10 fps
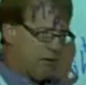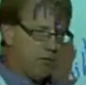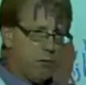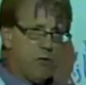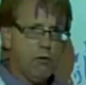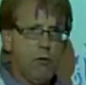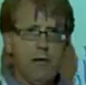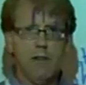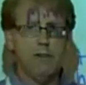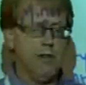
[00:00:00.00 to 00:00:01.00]
it was pretty cool
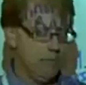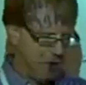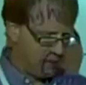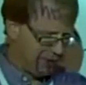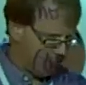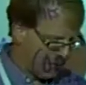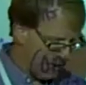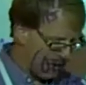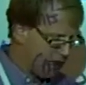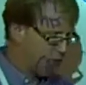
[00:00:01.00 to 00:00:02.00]
how they set up our government in
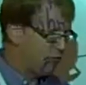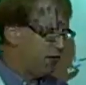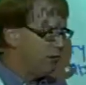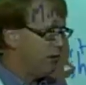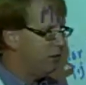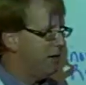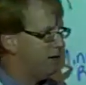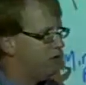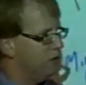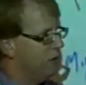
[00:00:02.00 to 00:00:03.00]
our country. They really made
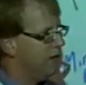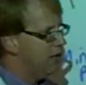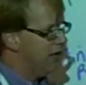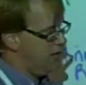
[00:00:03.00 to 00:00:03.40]
sure that